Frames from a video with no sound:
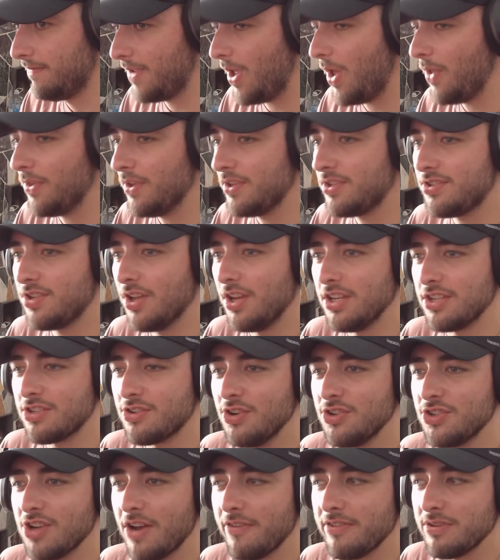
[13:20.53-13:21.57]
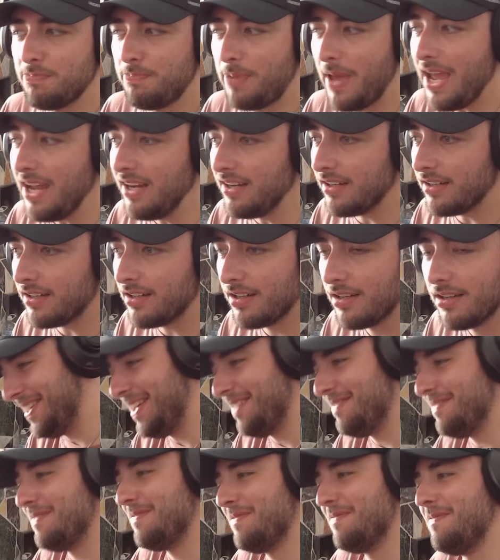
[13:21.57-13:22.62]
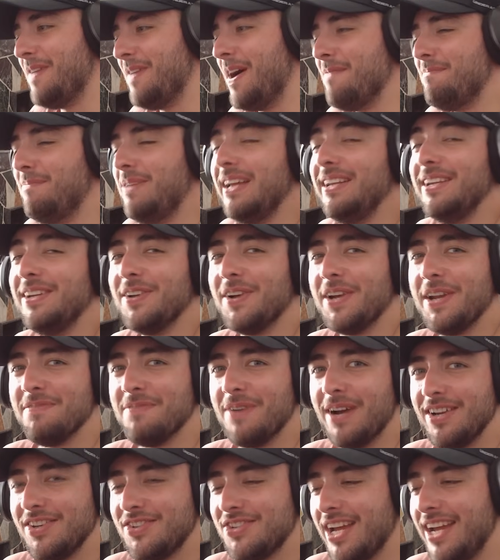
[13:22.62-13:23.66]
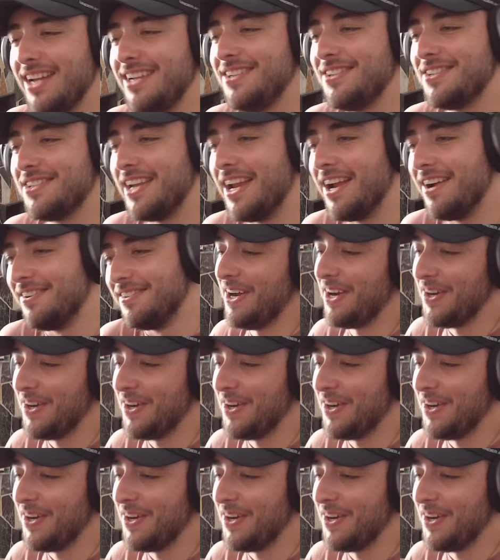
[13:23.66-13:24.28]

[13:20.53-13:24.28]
The Sonic screwdriver's pink! My opinion on it might change now.